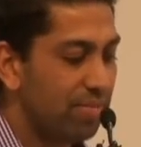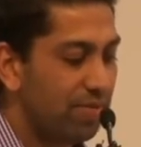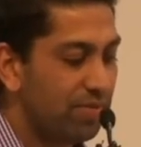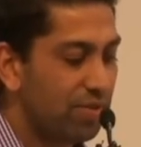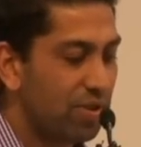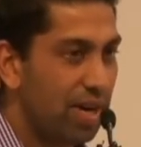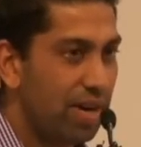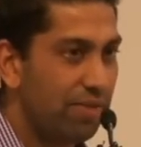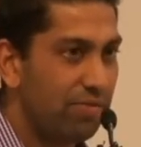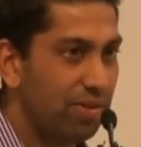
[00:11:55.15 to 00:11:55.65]
I've
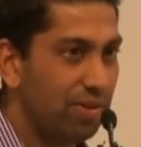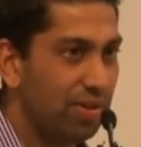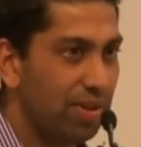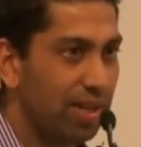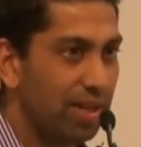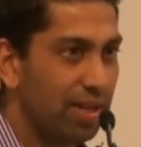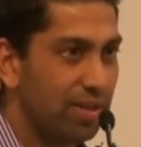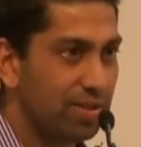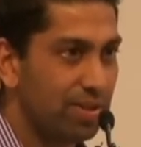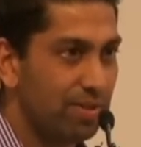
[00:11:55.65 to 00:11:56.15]
tried
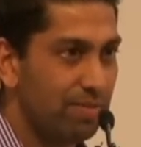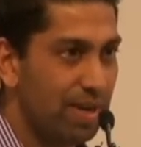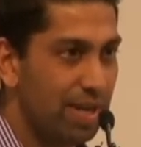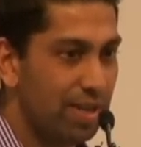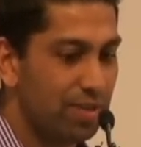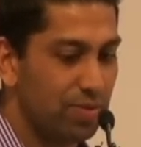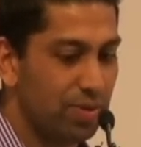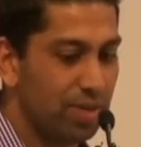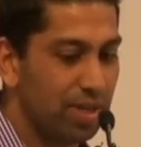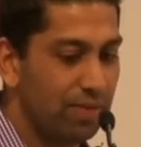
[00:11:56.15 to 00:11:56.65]
everything else, I may
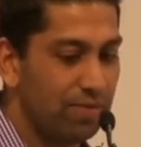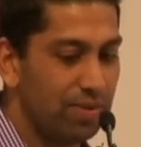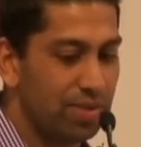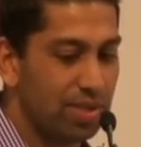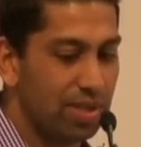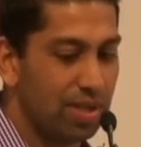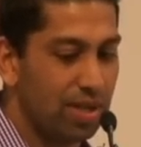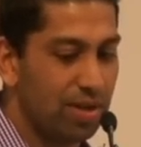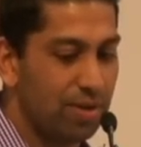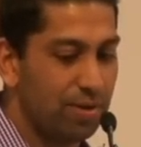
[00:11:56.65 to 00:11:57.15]
as well give
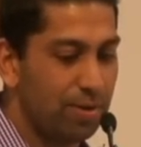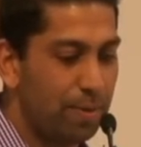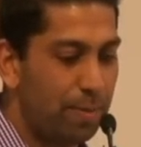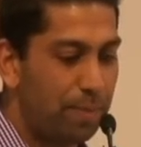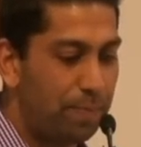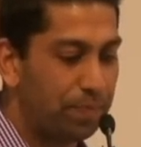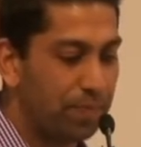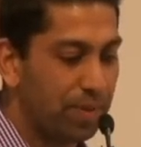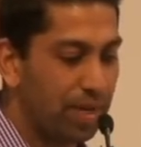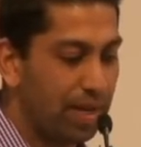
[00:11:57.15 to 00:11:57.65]
this a
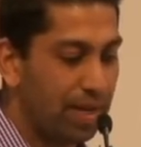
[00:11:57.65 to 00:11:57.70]
go.